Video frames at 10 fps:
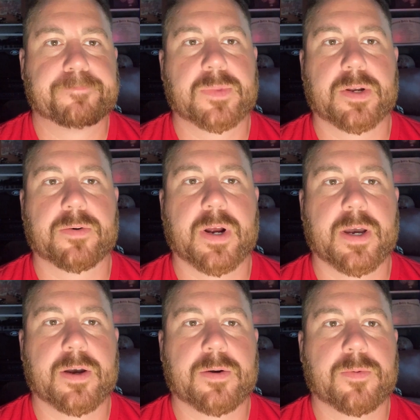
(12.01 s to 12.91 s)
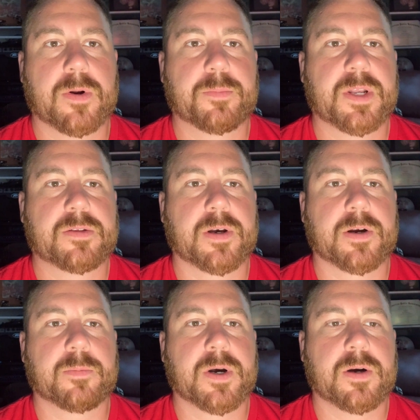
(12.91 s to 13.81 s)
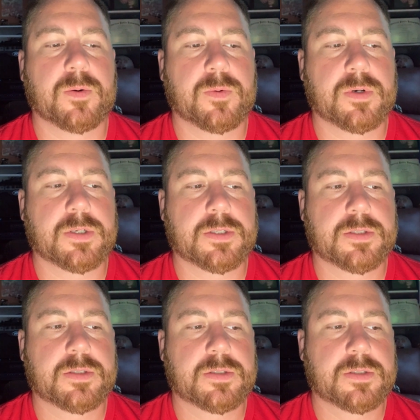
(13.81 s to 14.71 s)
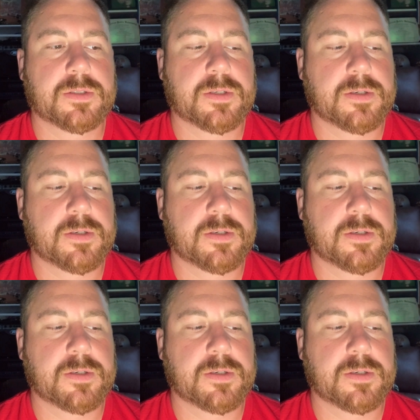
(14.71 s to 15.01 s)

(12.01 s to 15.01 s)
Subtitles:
Ariah wanted me to talk about was